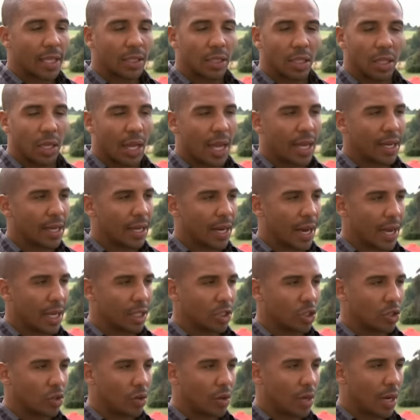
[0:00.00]
actually like it. I
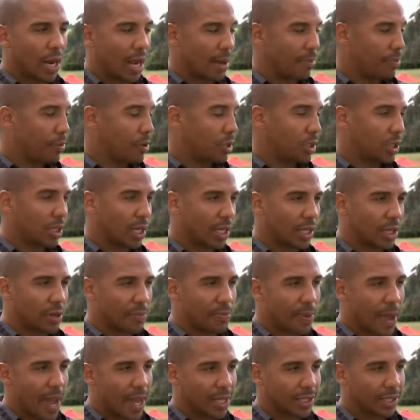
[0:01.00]
enjoy it. I appreciate their
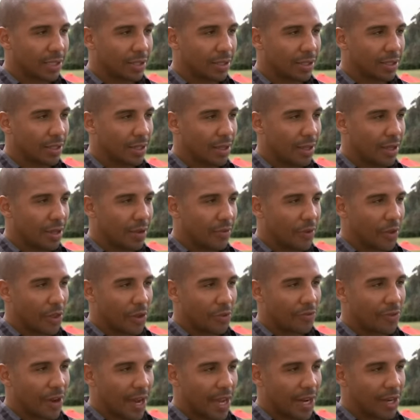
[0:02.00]
passion for their
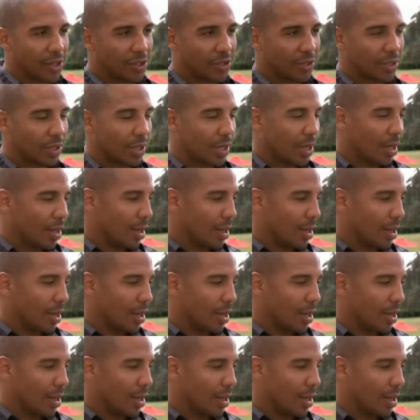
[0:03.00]
fighters.